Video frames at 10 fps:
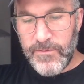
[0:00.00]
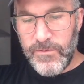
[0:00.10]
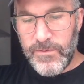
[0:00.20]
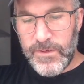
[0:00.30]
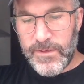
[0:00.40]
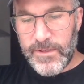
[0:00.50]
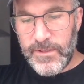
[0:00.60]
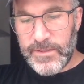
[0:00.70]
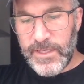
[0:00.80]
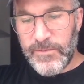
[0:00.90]
Ooh,
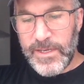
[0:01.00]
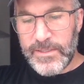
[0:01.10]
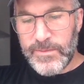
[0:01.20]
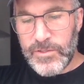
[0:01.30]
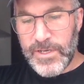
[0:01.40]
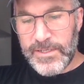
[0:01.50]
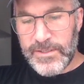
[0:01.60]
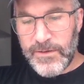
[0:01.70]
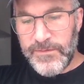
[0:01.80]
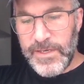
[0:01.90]
looks like we got some Shiny
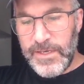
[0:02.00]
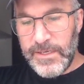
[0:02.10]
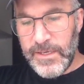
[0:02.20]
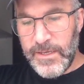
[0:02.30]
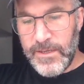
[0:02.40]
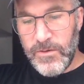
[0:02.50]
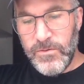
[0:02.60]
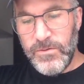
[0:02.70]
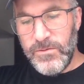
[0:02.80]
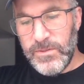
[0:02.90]
Star V.
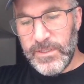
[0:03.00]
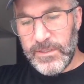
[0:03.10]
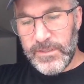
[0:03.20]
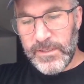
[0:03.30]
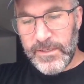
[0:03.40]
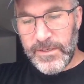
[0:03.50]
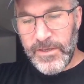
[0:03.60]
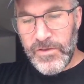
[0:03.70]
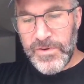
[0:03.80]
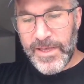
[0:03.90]
Ooh, a little
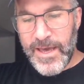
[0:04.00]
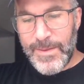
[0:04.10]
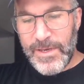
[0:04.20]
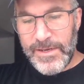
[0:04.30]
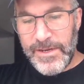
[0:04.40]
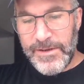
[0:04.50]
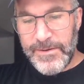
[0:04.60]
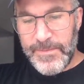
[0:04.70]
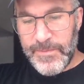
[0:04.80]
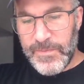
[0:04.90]
Yutagaba in
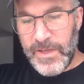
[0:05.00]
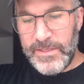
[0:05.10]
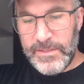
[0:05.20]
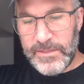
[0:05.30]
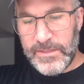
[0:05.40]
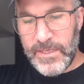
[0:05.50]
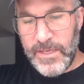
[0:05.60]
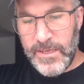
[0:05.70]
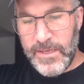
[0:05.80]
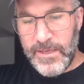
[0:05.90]
here. Nice.
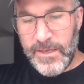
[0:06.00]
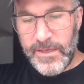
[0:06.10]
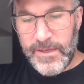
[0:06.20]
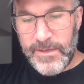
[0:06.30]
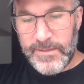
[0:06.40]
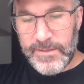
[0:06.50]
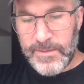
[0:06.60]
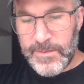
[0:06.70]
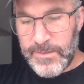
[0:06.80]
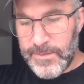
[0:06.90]

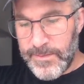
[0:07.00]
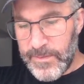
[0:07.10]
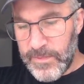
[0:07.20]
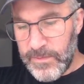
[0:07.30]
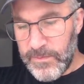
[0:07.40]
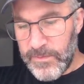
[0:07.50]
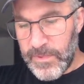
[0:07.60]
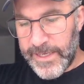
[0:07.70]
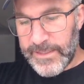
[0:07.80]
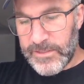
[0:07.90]
Some,
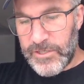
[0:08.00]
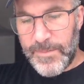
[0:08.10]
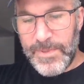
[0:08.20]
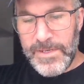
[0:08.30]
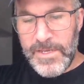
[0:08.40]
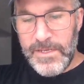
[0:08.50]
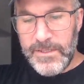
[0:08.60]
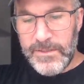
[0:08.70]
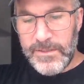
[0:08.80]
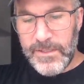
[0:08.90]
I guess,
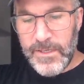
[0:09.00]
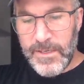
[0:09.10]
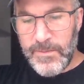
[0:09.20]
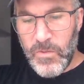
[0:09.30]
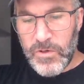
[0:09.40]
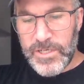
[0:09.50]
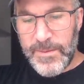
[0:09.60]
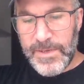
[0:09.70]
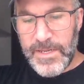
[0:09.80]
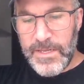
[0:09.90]
Japanese. More
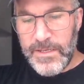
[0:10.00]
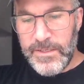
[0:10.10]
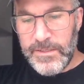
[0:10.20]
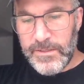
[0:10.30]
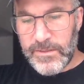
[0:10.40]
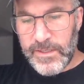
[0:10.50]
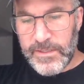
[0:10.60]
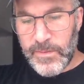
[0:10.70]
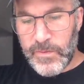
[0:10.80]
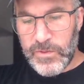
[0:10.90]
Japanese. Looks like
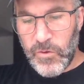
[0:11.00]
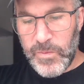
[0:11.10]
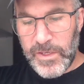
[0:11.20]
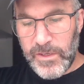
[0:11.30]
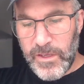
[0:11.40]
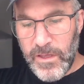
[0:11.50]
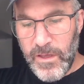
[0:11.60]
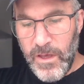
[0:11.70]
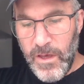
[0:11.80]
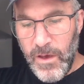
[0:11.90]
someone was opening
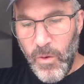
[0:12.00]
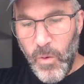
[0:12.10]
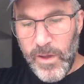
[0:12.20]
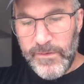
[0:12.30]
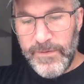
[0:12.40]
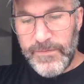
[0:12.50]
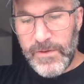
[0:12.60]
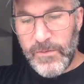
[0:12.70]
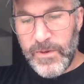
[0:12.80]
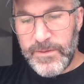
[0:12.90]

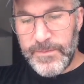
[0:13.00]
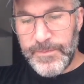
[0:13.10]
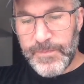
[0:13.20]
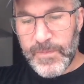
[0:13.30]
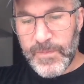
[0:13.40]
151.